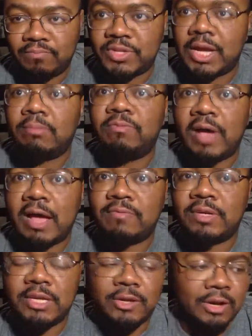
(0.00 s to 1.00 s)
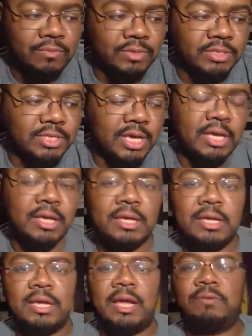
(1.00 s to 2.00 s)
top 5 of the year. I would say
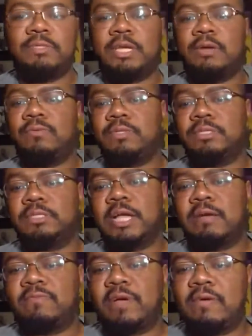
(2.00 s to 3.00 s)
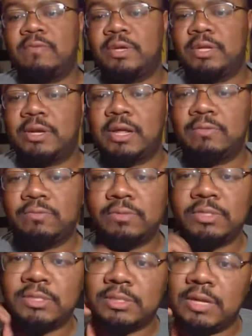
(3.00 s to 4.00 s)
it wasn't top 5 of the year. That one
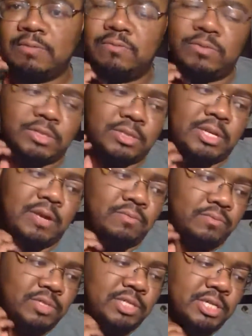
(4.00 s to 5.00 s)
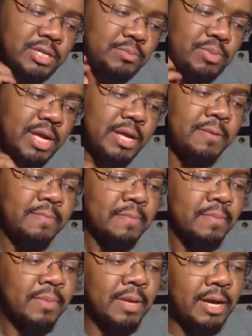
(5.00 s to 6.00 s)
was good, but
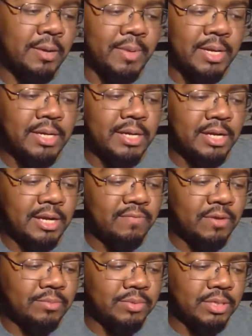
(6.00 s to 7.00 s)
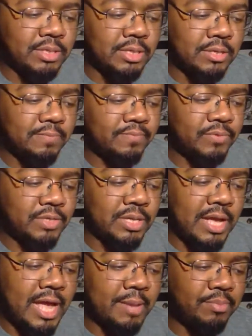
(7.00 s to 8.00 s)
it didn't live up to
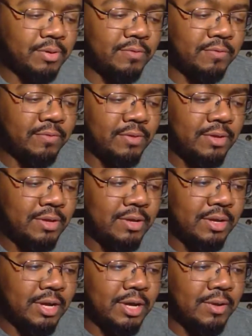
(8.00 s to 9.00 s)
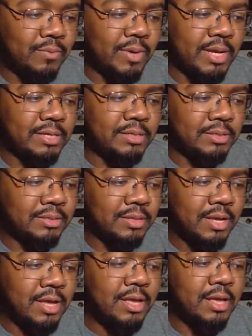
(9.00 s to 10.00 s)
the hype of waiting
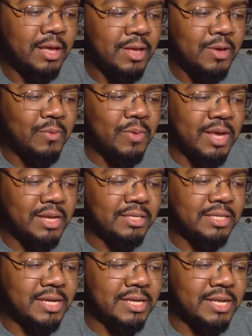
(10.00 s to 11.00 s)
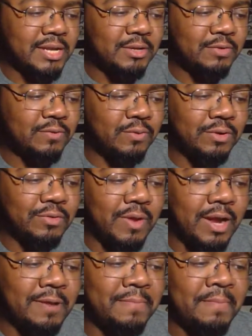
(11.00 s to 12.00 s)
10 years for it,
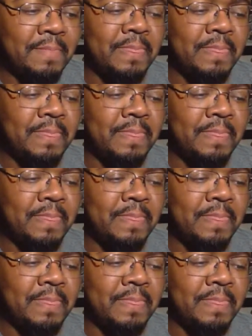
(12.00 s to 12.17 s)
right?